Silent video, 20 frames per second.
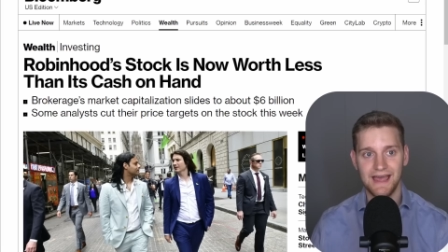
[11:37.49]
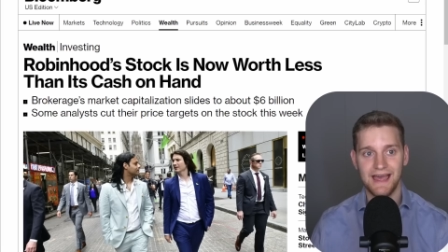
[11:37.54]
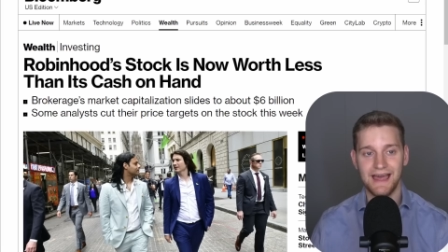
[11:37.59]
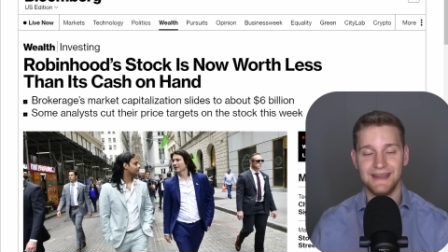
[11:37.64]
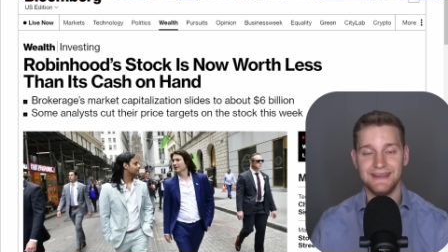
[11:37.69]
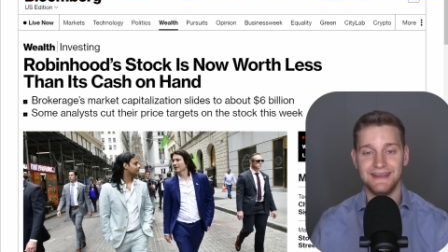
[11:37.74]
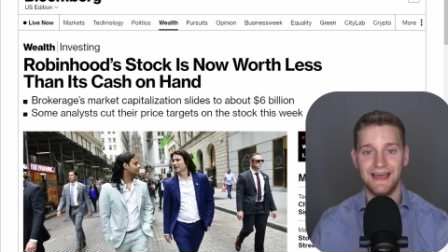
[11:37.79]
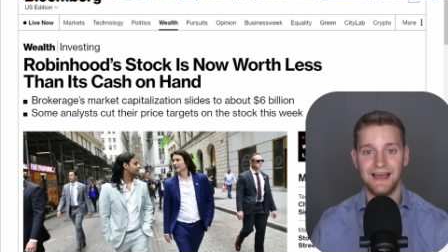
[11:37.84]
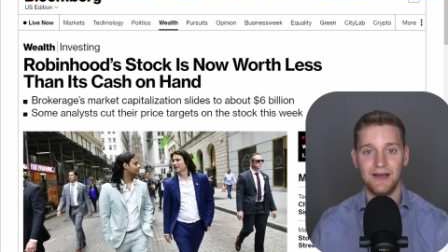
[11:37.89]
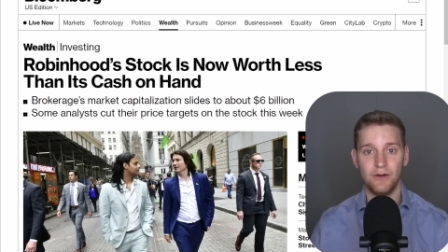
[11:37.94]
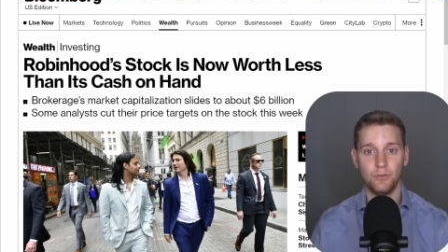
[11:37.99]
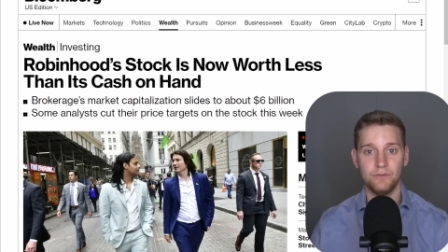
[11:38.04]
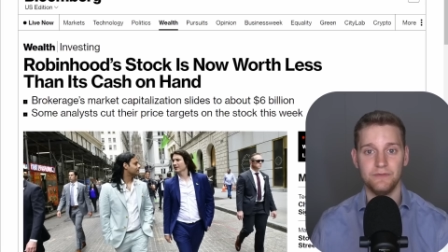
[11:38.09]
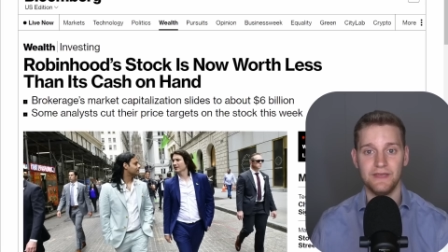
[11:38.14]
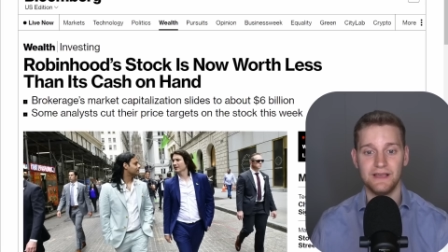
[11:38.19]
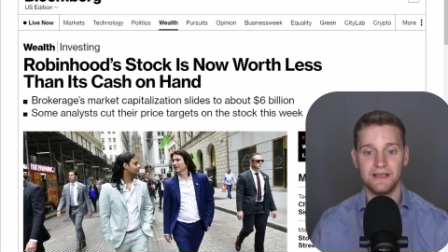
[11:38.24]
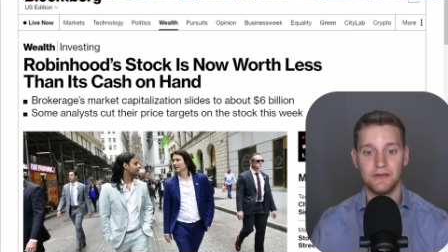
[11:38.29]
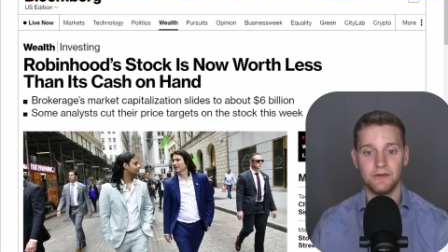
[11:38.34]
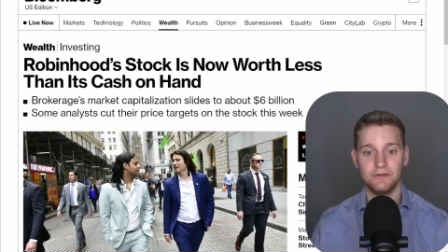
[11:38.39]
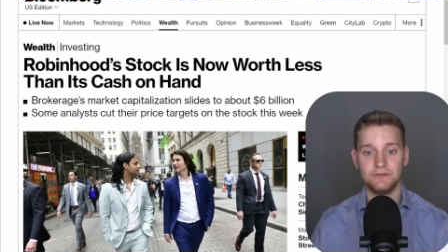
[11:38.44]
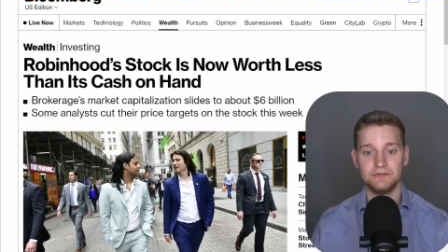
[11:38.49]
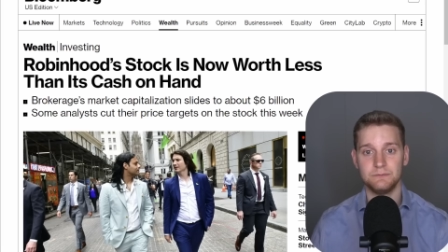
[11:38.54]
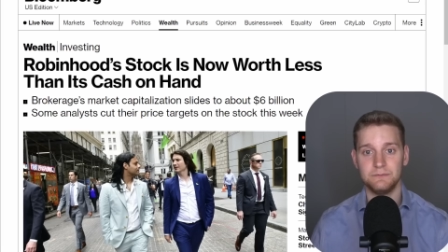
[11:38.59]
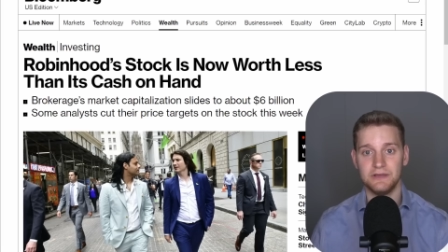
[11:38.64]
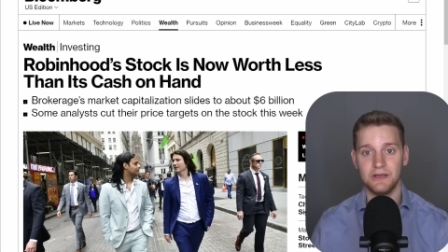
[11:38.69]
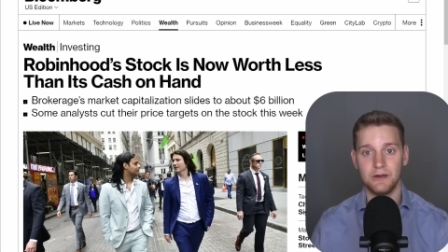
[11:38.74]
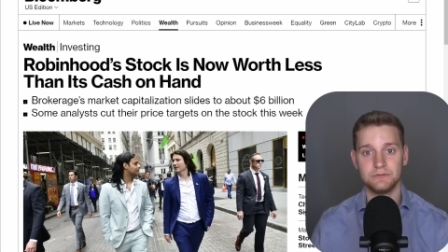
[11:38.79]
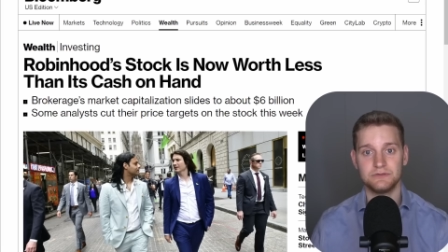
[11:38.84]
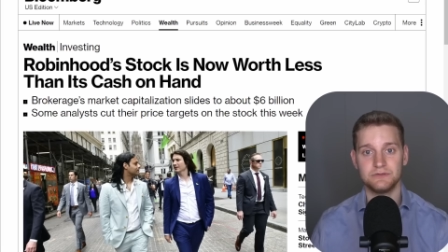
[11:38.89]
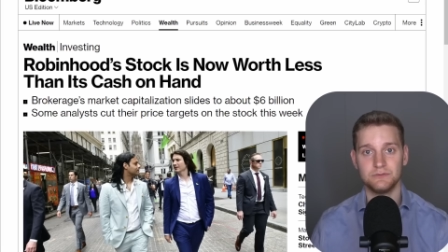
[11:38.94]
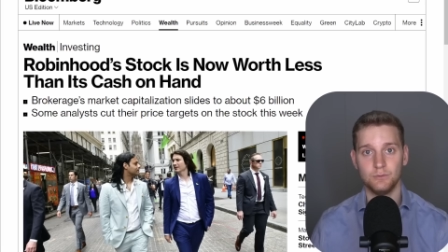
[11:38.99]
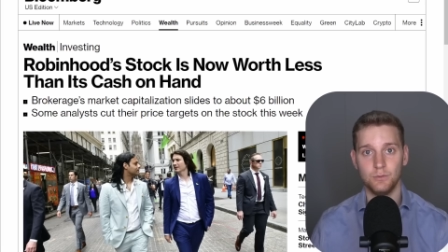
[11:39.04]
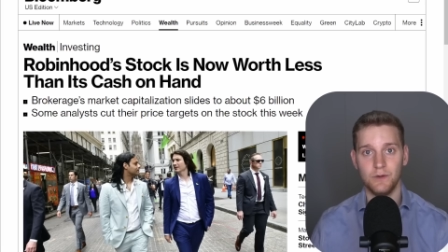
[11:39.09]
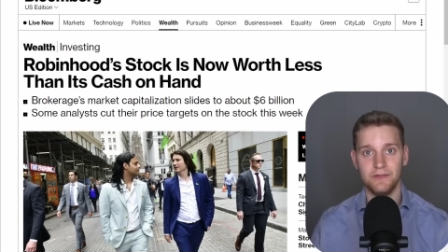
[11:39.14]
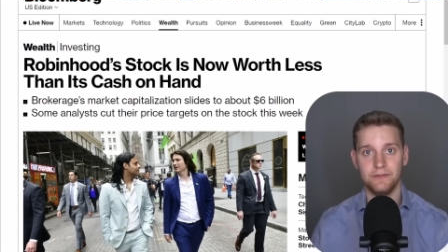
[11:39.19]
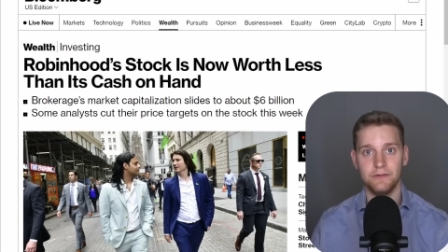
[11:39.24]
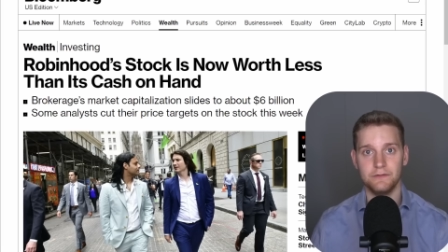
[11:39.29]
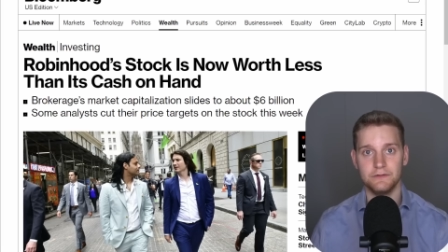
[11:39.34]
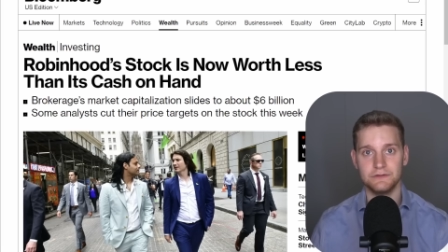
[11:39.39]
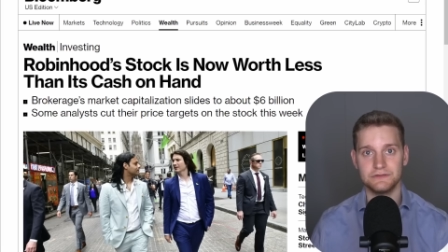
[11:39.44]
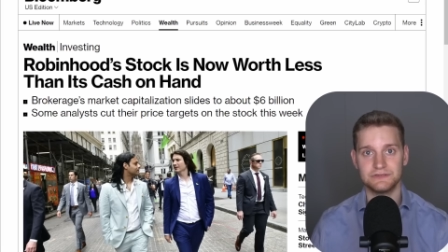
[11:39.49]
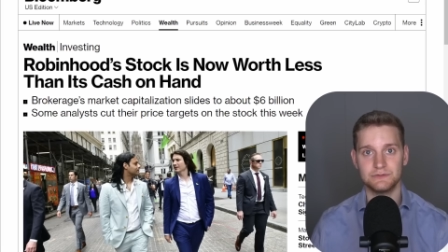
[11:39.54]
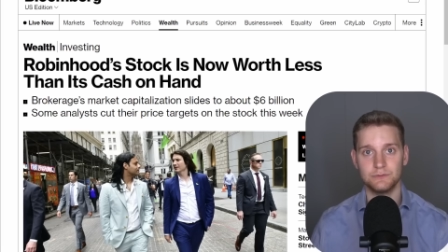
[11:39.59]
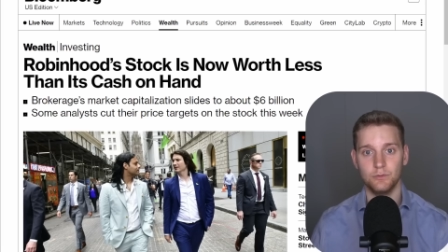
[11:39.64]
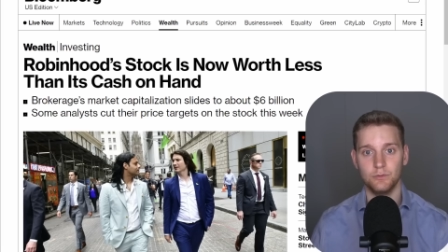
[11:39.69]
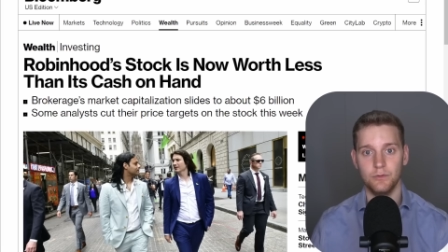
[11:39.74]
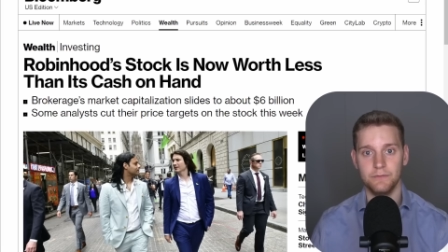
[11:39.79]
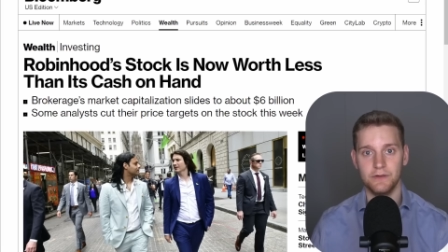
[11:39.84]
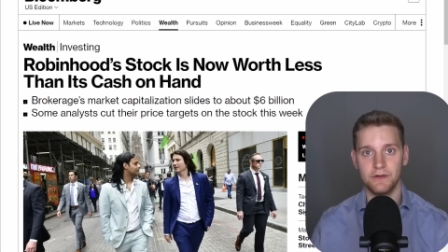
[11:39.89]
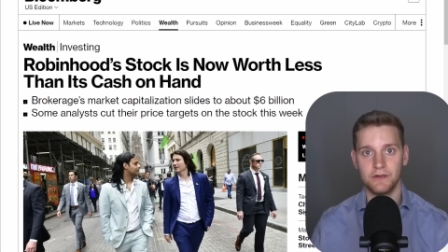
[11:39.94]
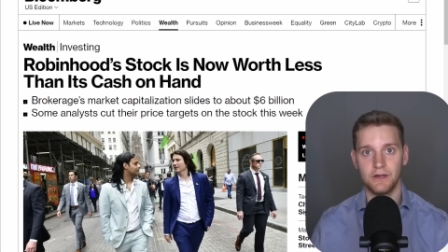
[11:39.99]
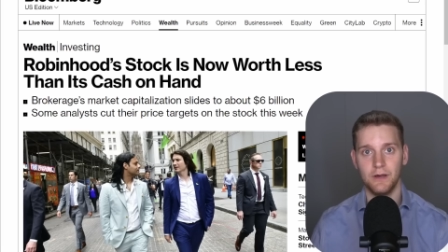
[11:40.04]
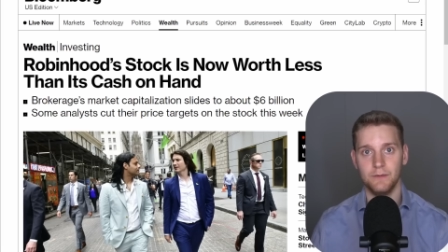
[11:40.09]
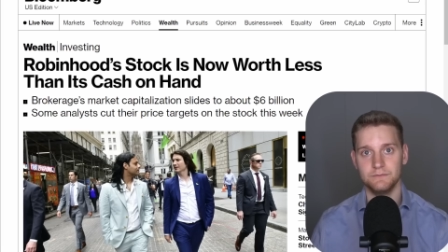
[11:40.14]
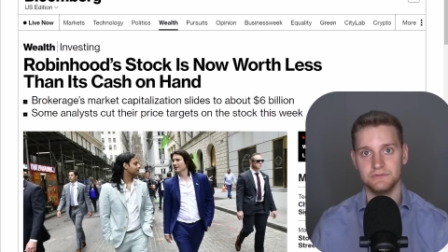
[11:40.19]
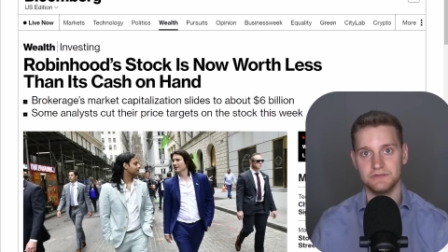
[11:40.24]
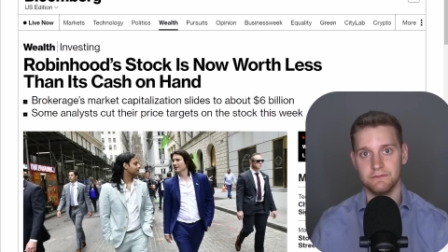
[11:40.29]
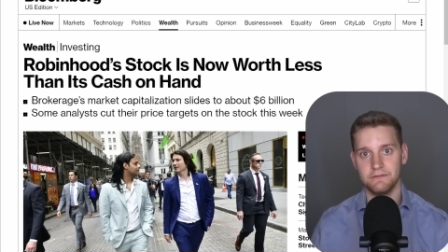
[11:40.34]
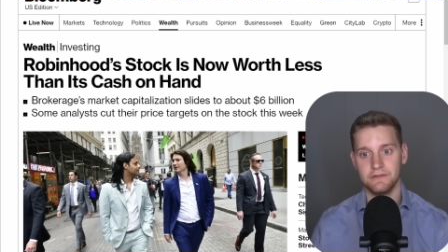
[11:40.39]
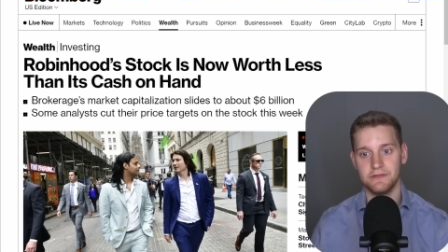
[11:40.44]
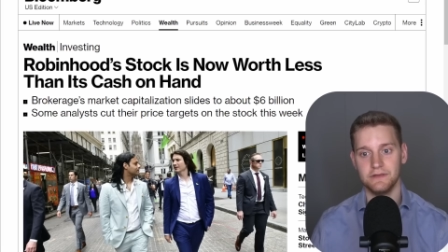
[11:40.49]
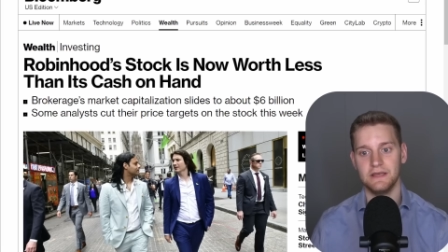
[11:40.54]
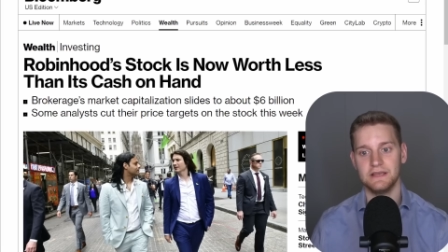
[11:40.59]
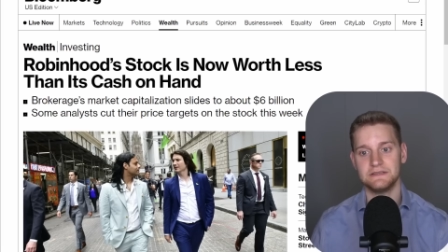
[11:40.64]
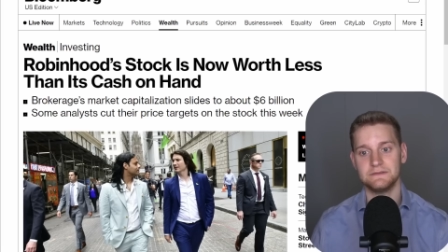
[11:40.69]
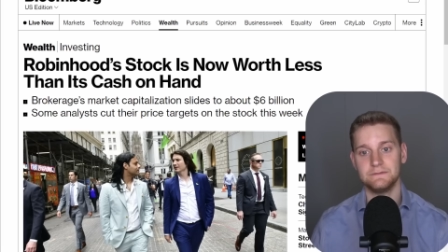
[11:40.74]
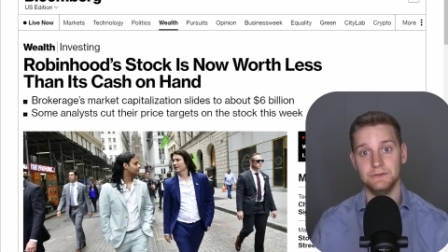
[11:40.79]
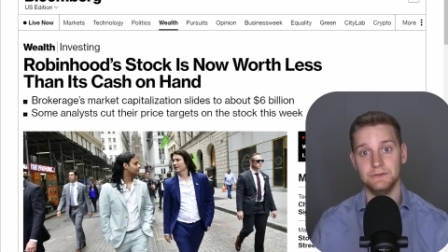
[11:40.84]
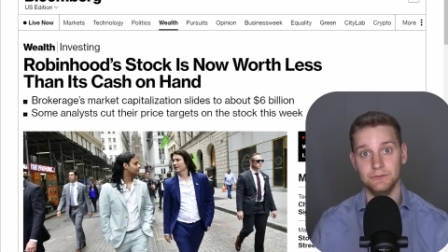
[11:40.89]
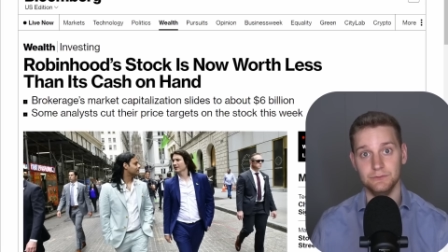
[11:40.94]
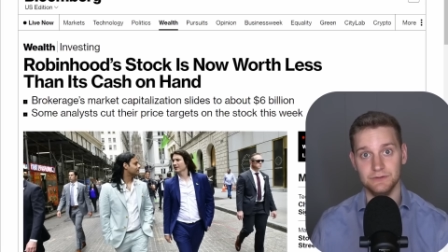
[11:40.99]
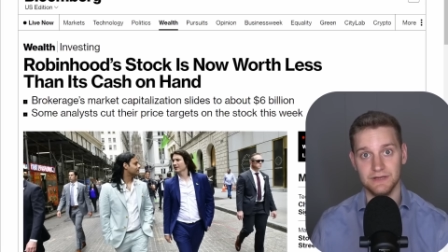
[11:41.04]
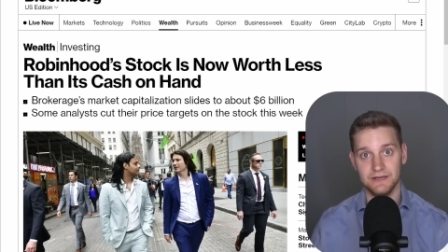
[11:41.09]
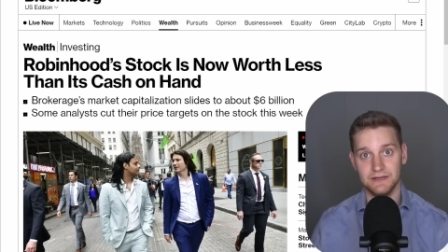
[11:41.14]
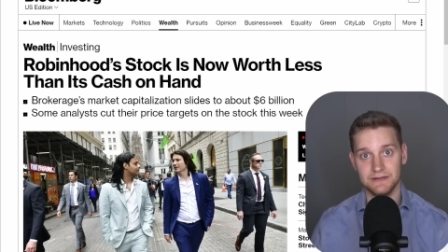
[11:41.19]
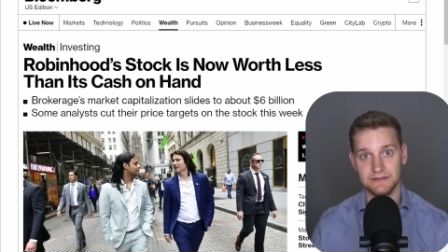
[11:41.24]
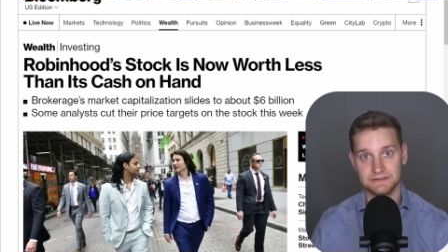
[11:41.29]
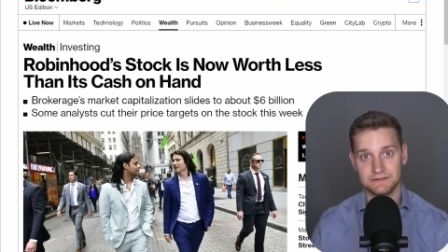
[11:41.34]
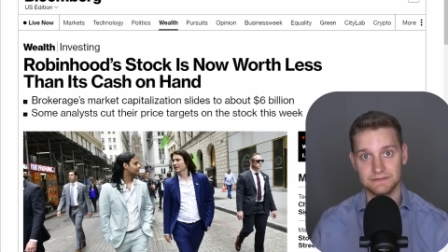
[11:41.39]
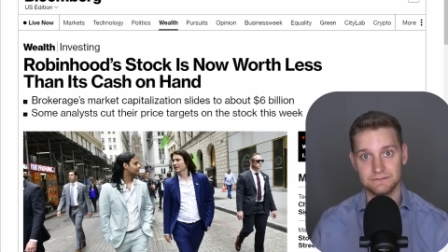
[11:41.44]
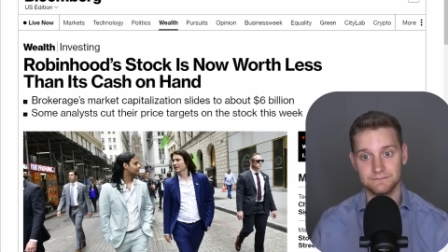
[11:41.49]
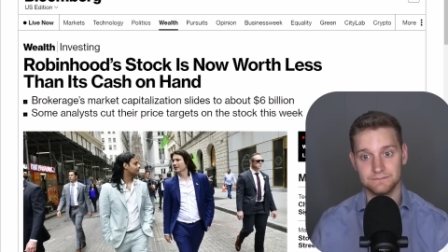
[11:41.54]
and now they're going to be able to weather the storm that comes over the next few years.